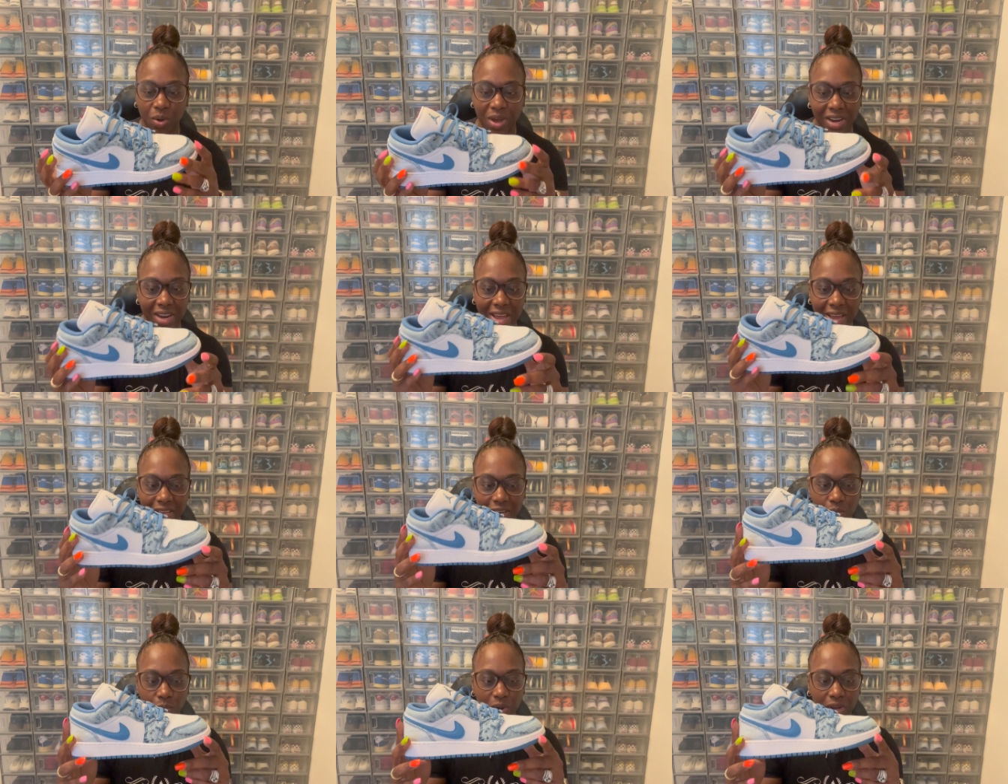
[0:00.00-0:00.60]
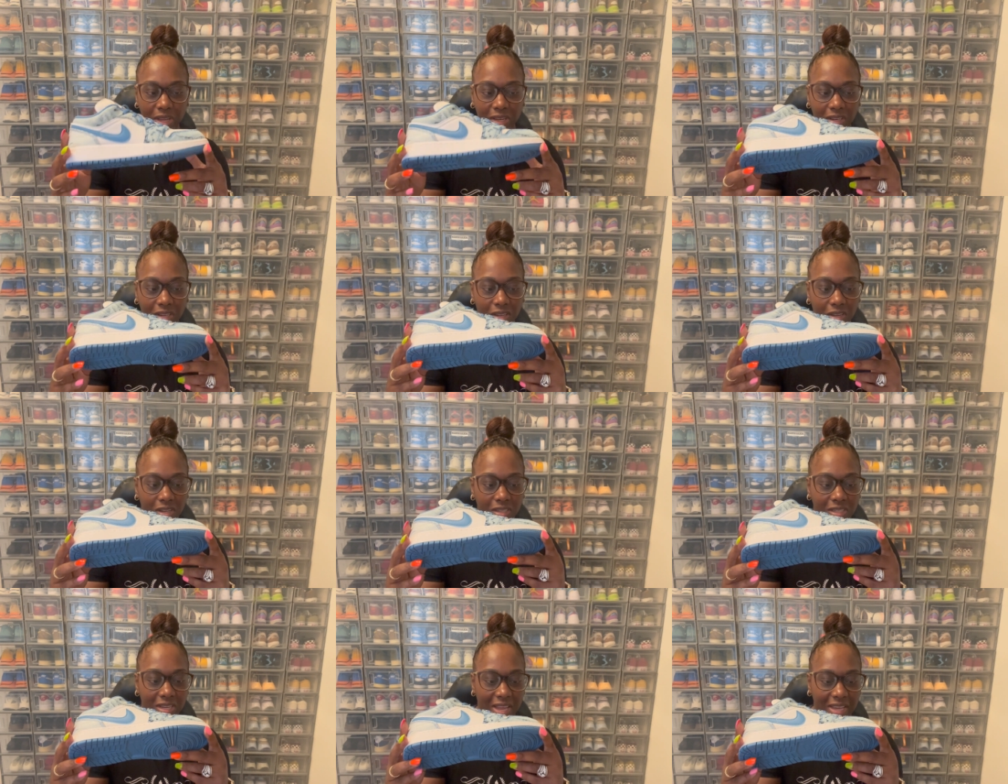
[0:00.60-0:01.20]
I like the way it
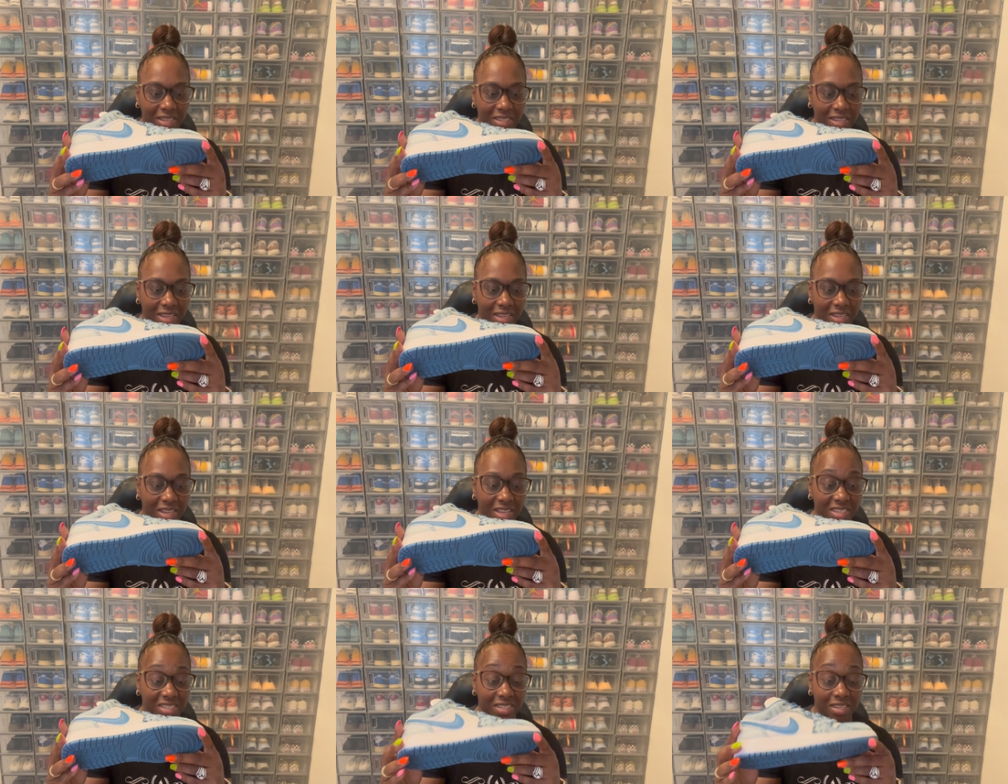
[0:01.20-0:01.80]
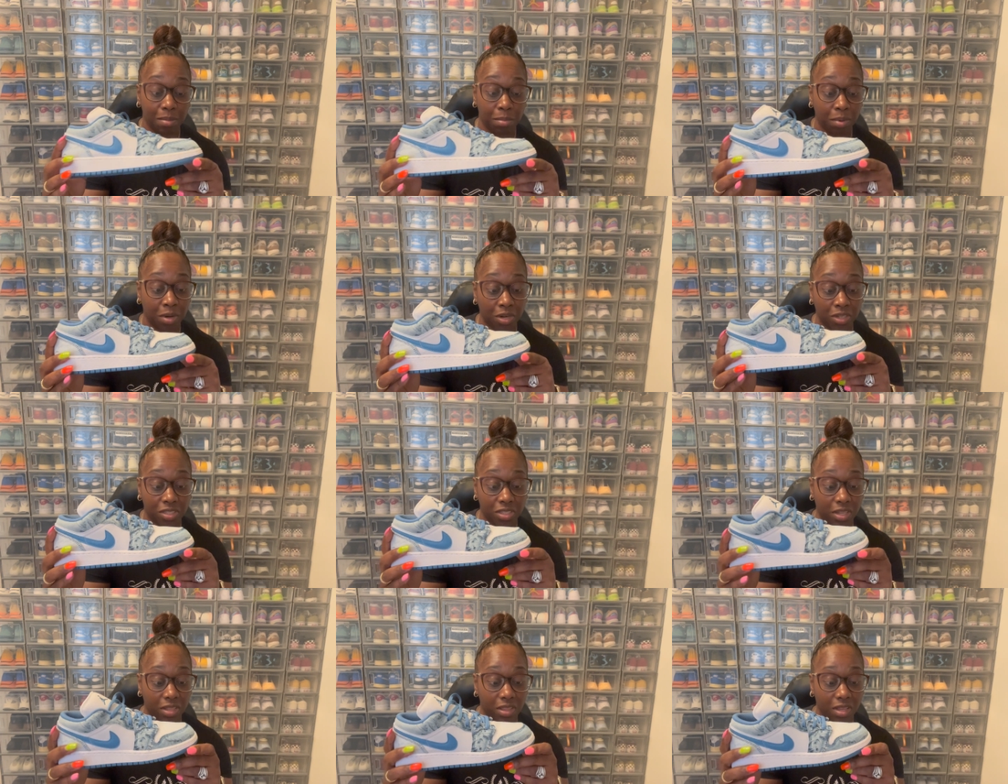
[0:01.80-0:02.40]
looks. Like I said, it's similar
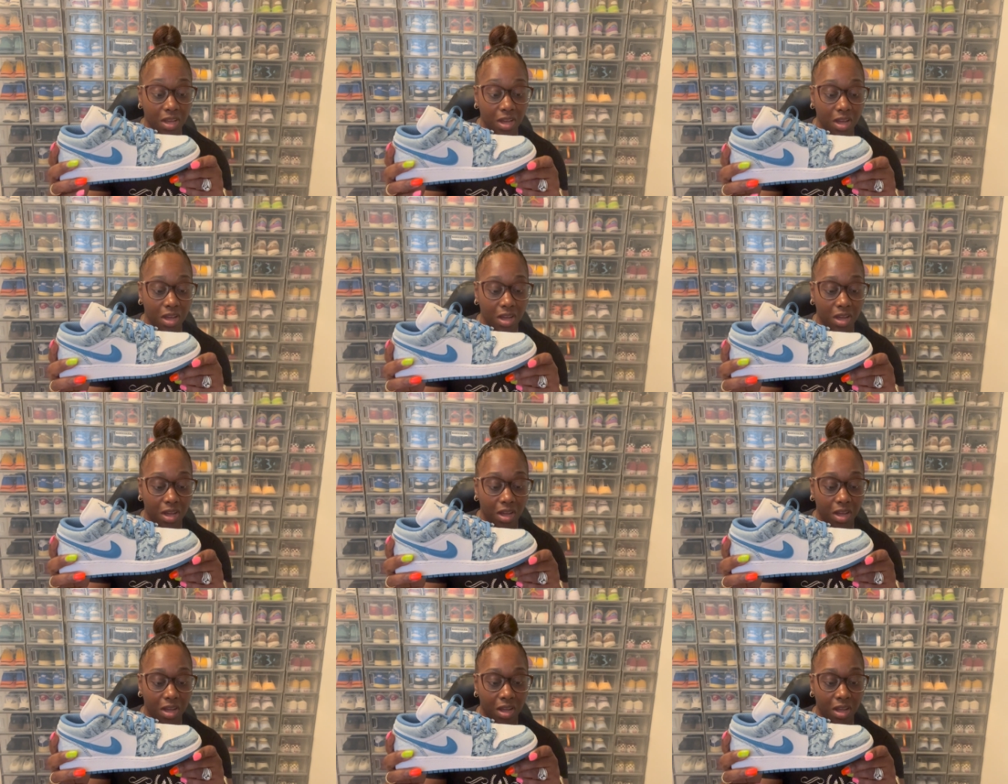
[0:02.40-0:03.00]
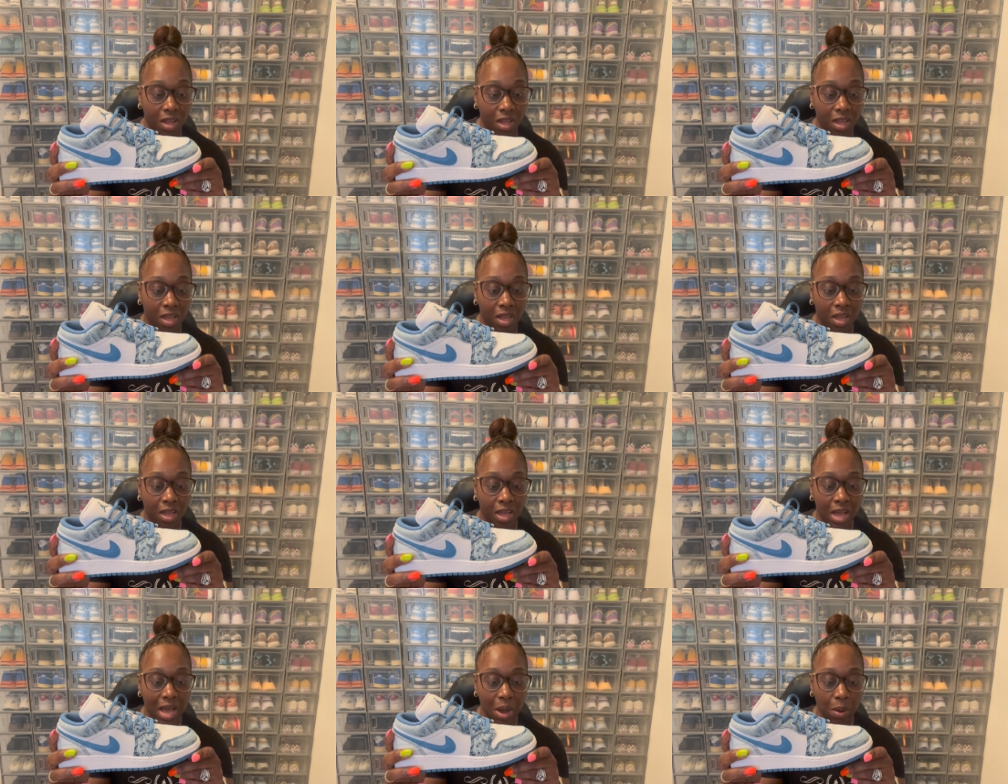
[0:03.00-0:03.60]
to the, uh,
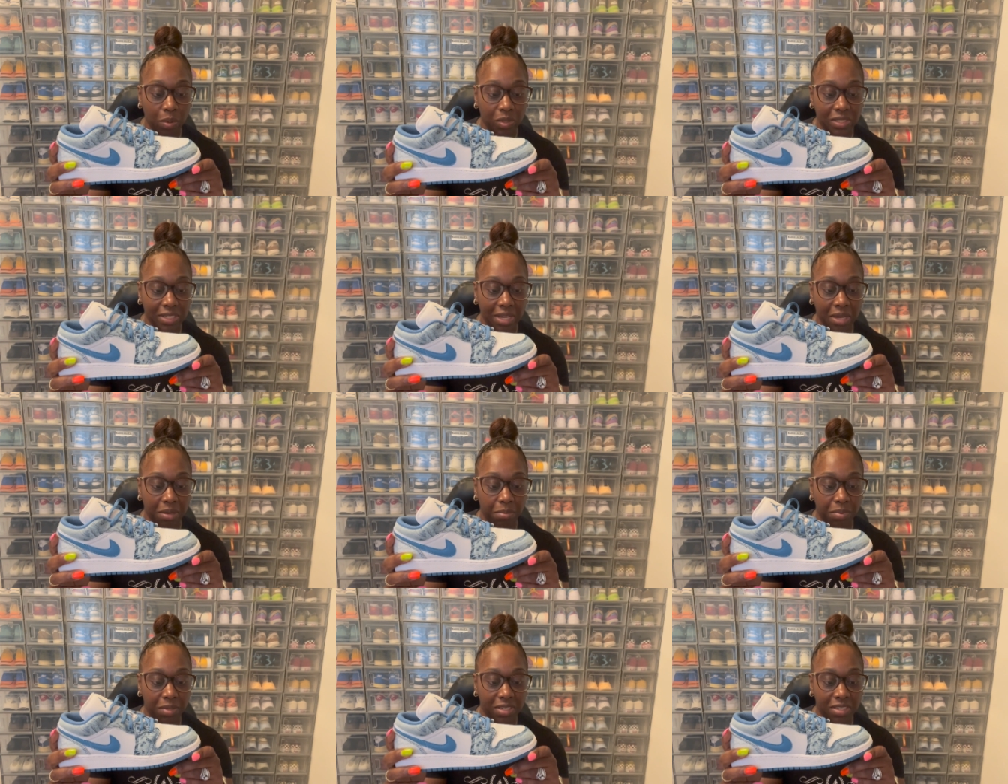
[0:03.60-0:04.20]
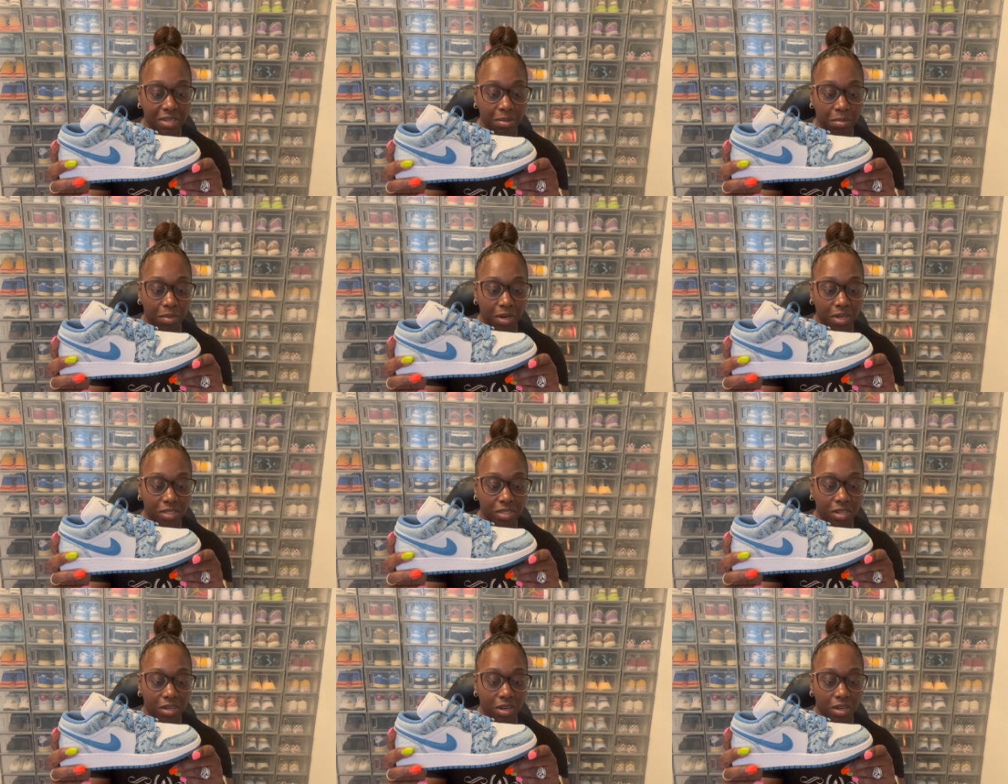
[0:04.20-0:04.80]
I would say it'd be similar
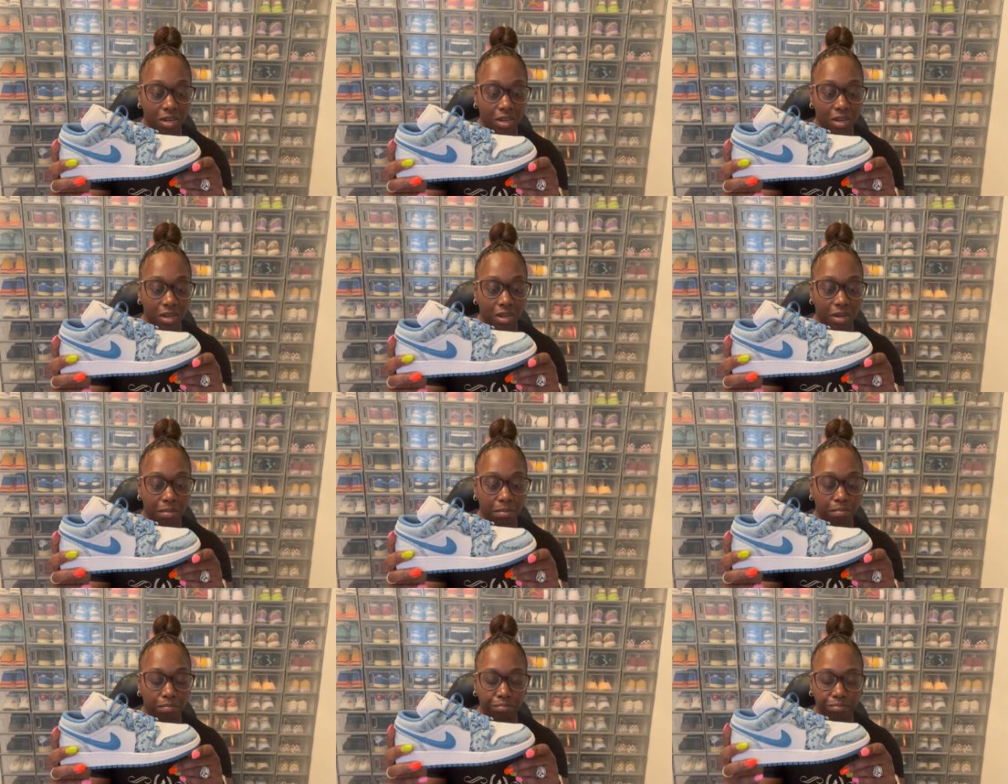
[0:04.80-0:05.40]
to the, uh,